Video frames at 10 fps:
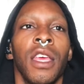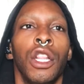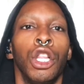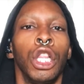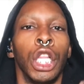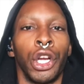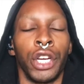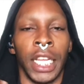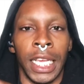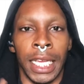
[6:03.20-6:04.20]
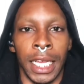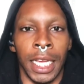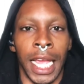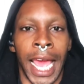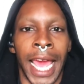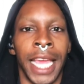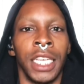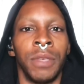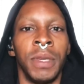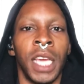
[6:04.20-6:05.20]
learning
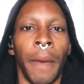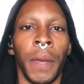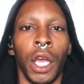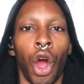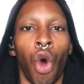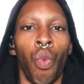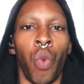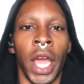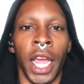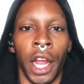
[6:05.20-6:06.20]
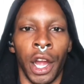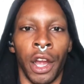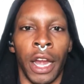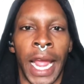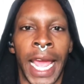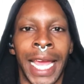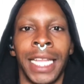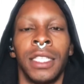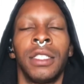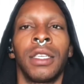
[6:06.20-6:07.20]
and becoming aware
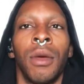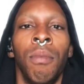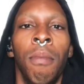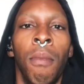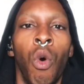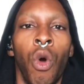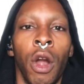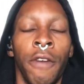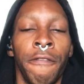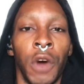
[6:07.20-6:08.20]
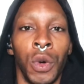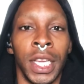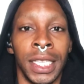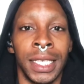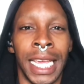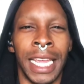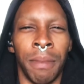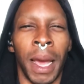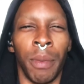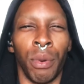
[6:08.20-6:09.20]
and more focused in
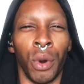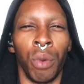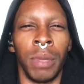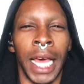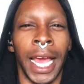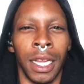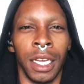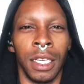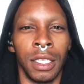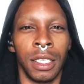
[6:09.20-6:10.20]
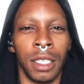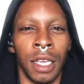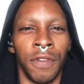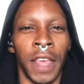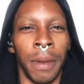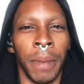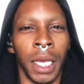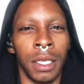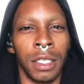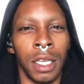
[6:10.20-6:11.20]
my pro blackness, if that
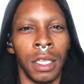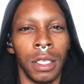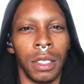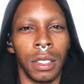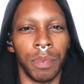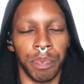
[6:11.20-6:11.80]
makes sense.